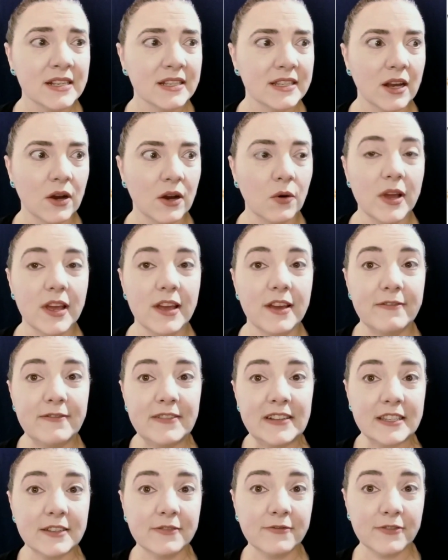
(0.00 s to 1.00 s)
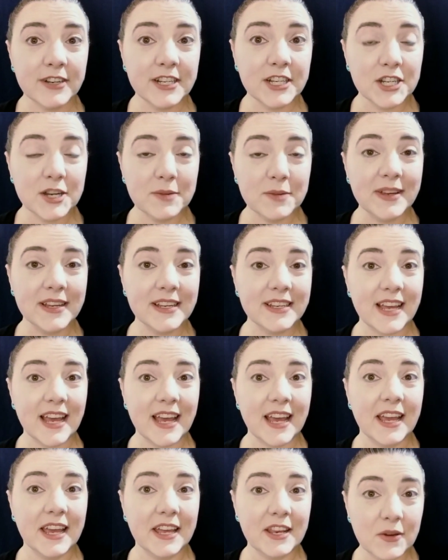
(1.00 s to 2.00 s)
So if it's a free shipping
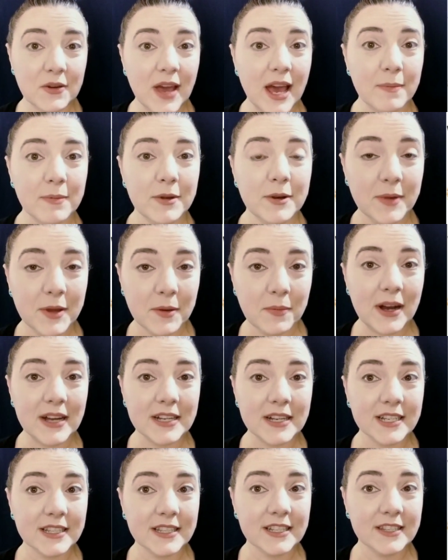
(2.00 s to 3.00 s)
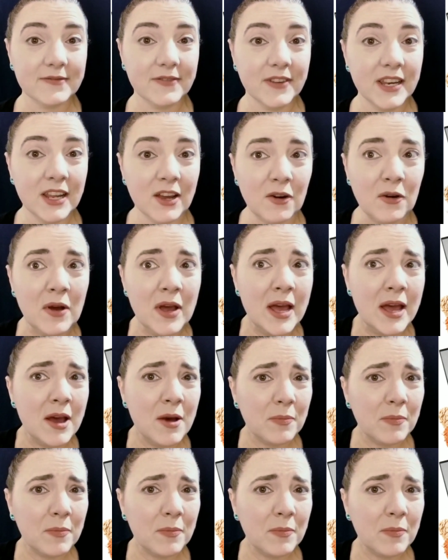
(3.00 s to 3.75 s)
day and you happen to be watching this video,